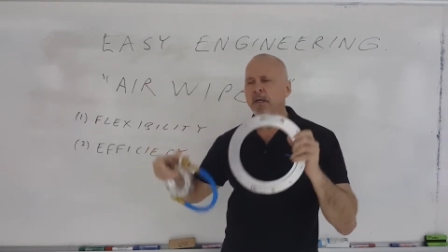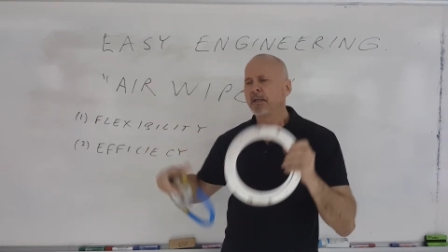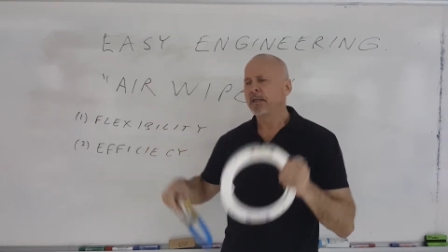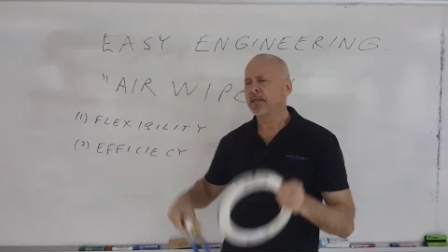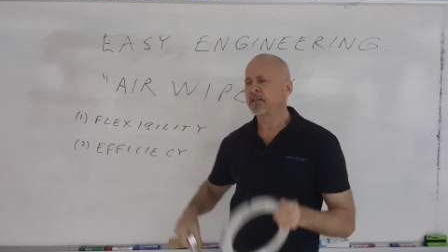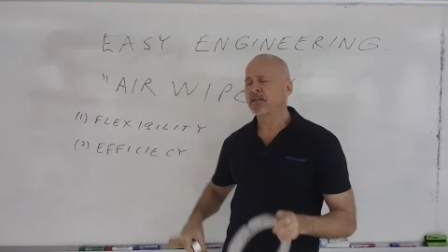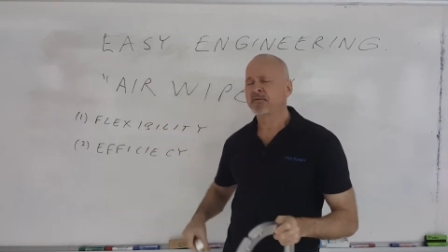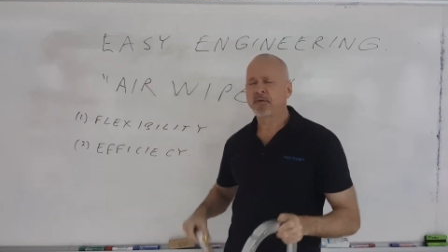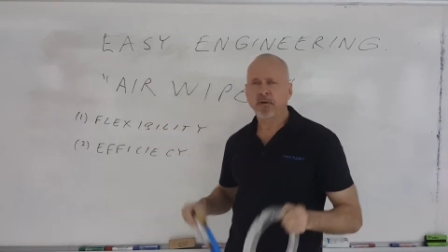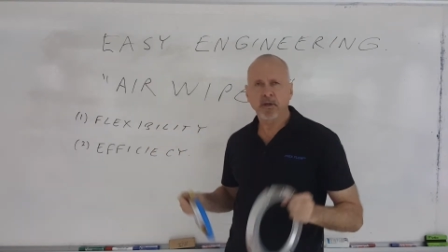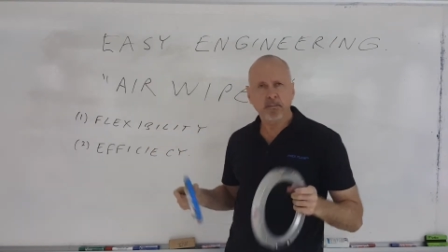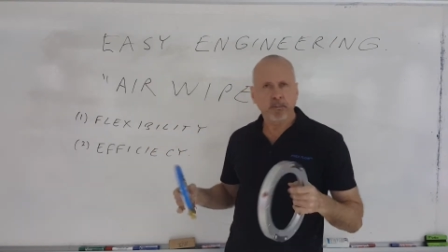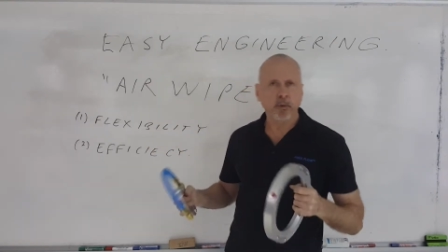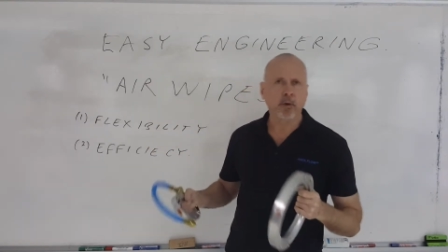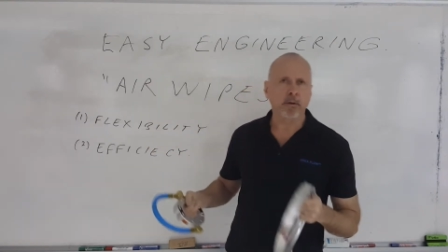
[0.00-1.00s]
This is very
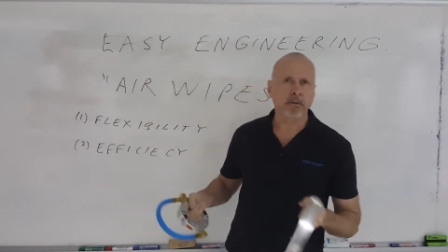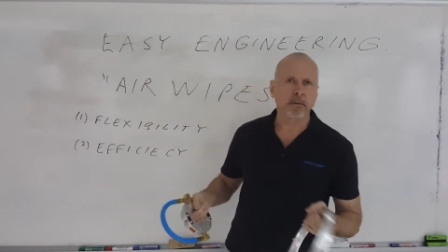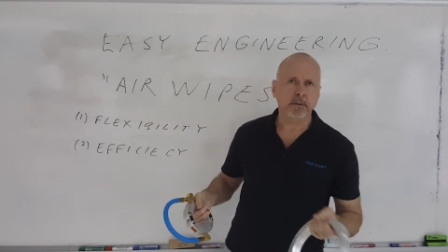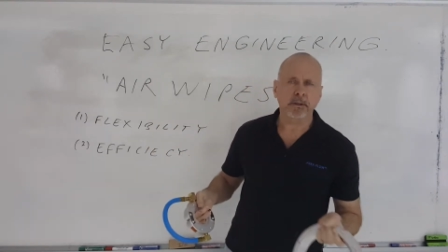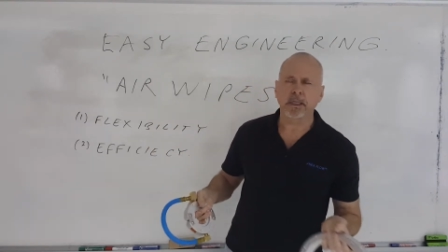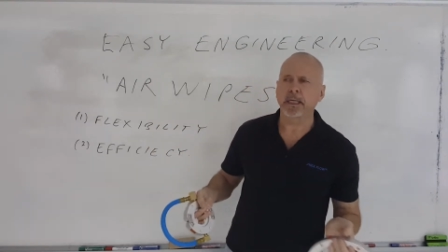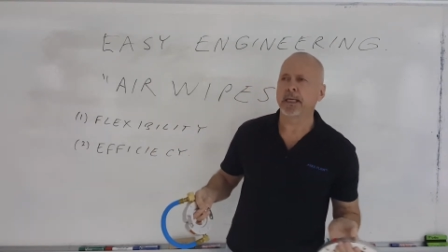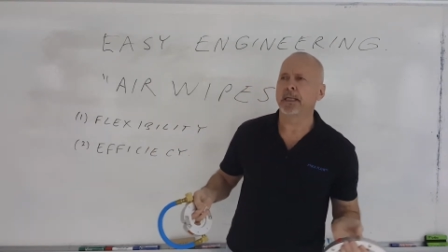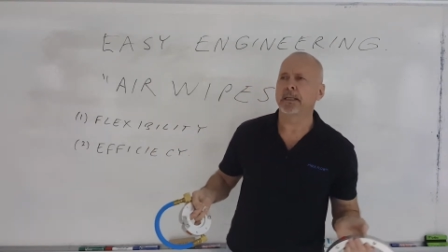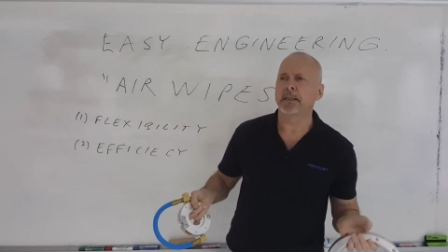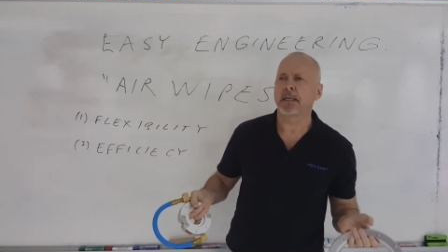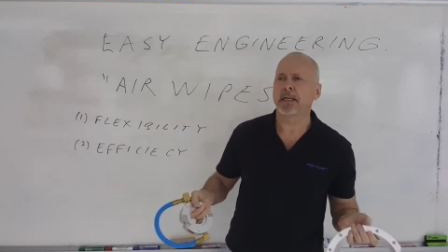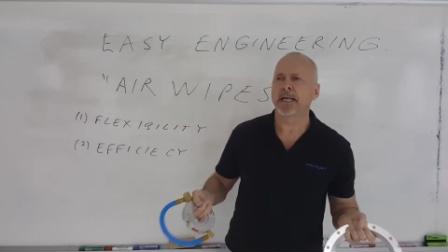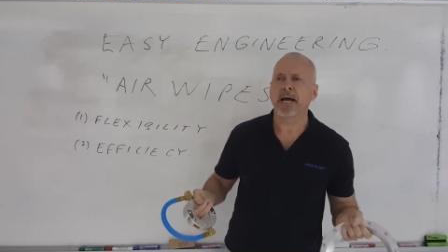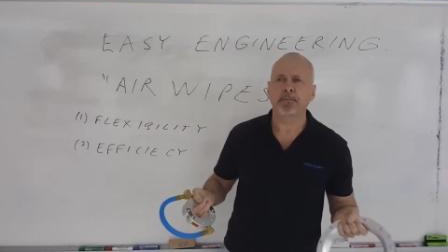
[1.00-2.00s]
important in
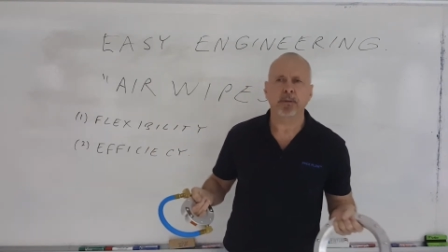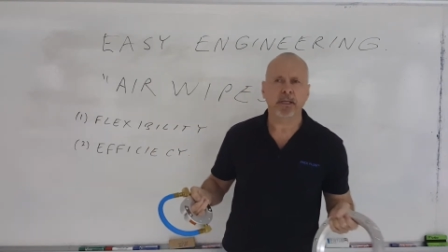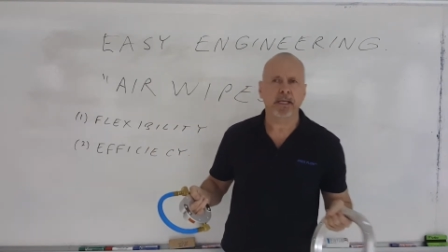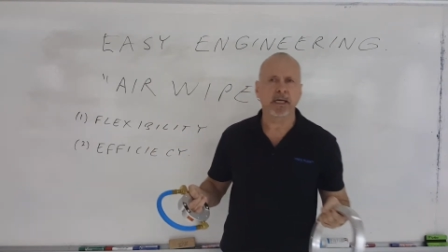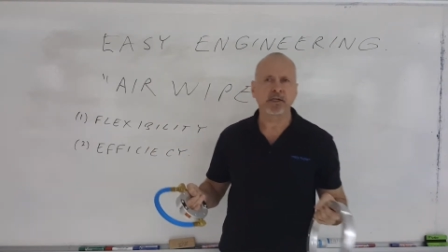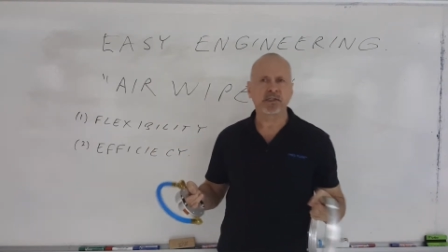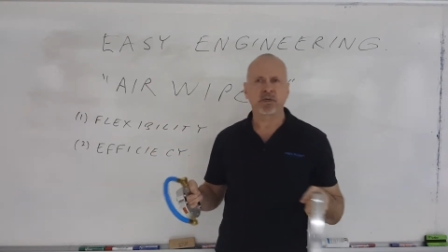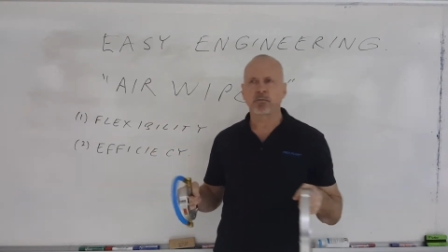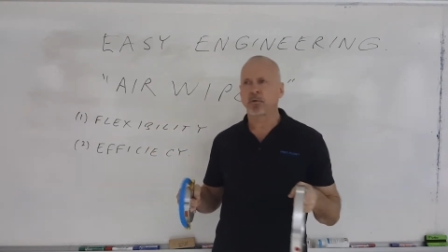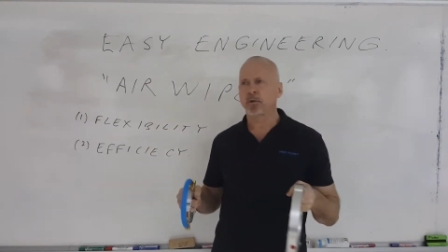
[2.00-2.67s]
an application